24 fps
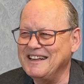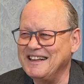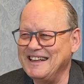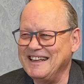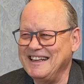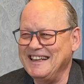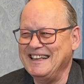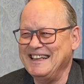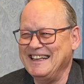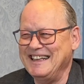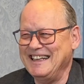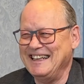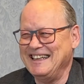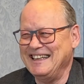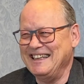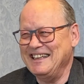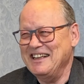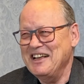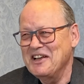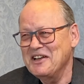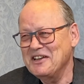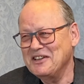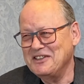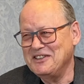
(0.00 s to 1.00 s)

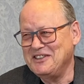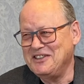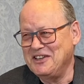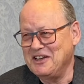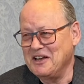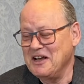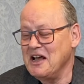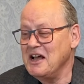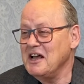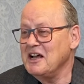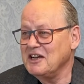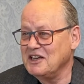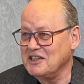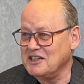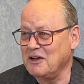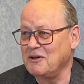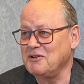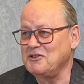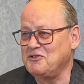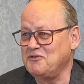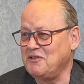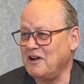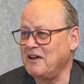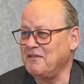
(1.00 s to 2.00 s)
Because I
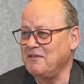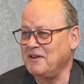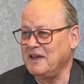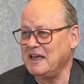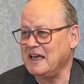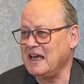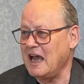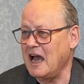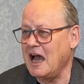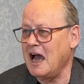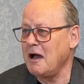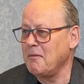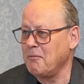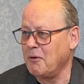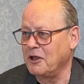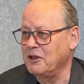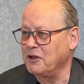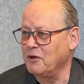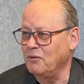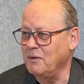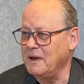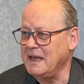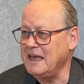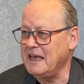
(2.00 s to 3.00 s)
was driving cab
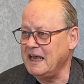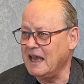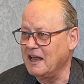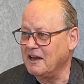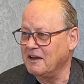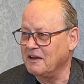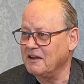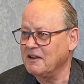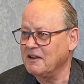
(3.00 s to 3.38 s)
on the weekend.